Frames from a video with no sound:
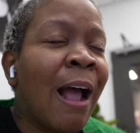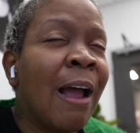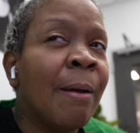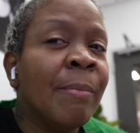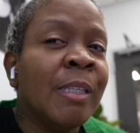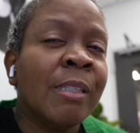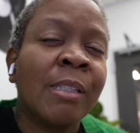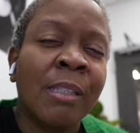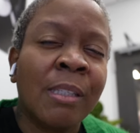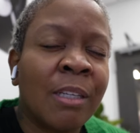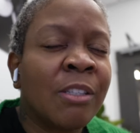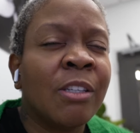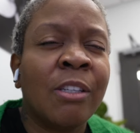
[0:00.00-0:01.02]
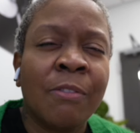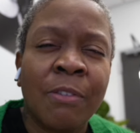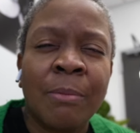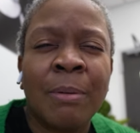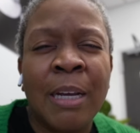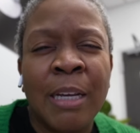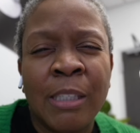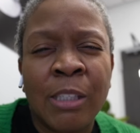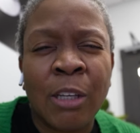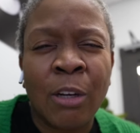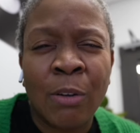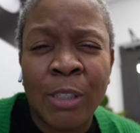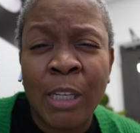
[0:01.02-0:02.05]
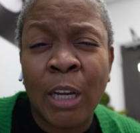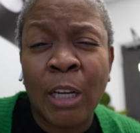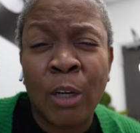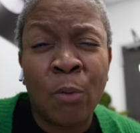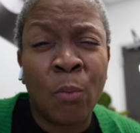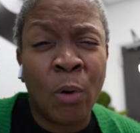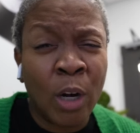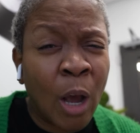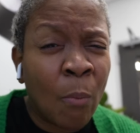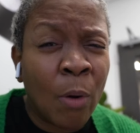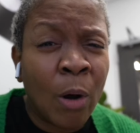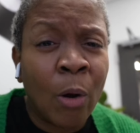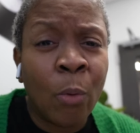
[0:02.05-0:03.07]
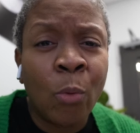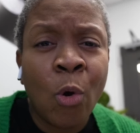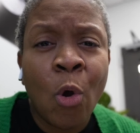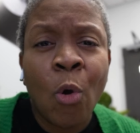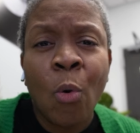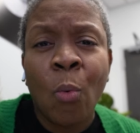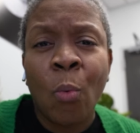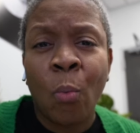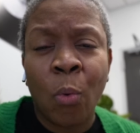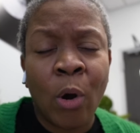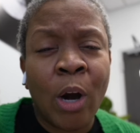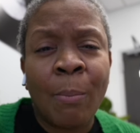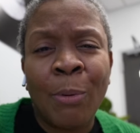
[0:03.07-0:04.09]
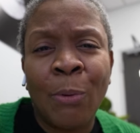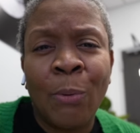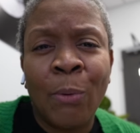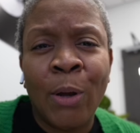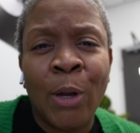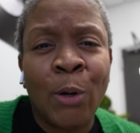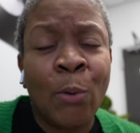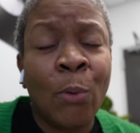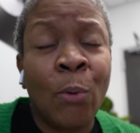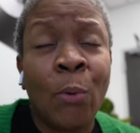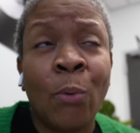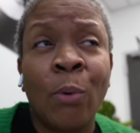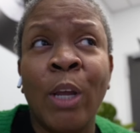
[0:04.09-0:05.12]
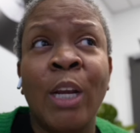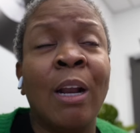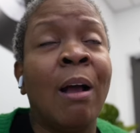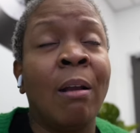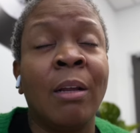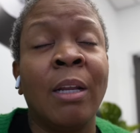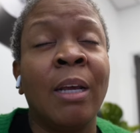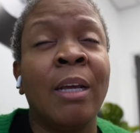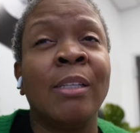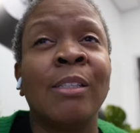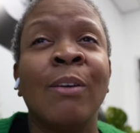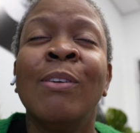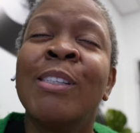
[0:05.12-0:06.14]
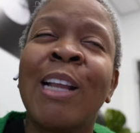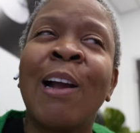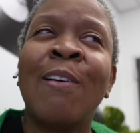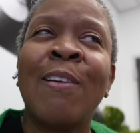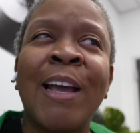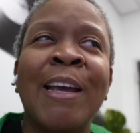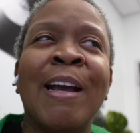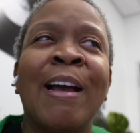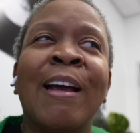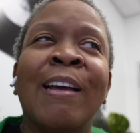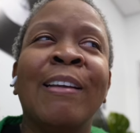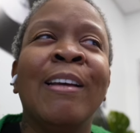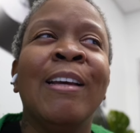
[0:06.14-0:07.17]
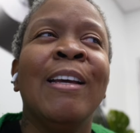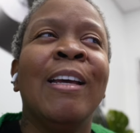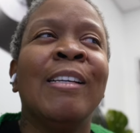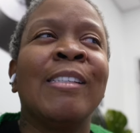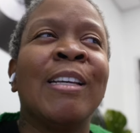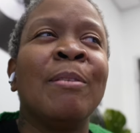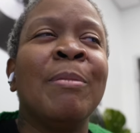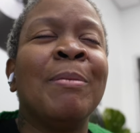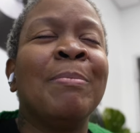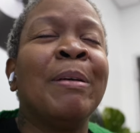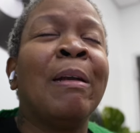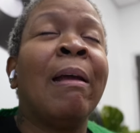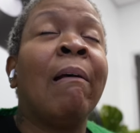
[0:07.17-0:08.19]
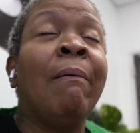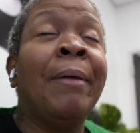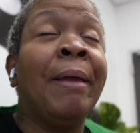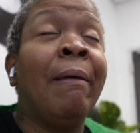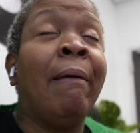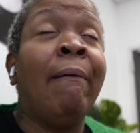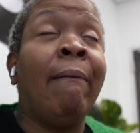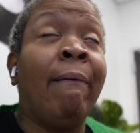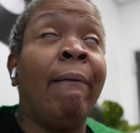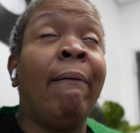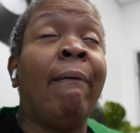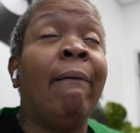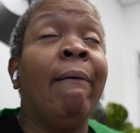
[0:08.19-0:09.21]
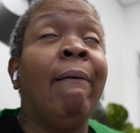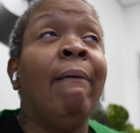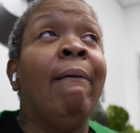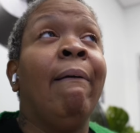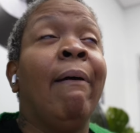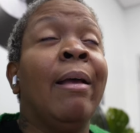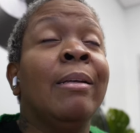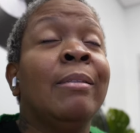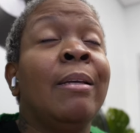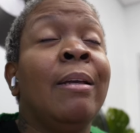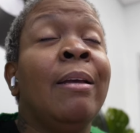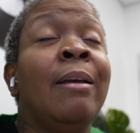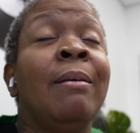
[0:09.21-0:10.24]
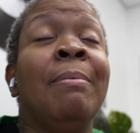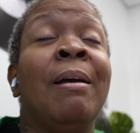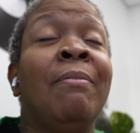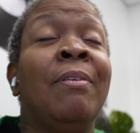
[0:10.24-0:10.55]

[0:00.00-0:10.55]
I'm in such a different place to know exactly what I want, where I'm going, and all of that. So it's like, okay, God, instead of me being like, oh my God, I said by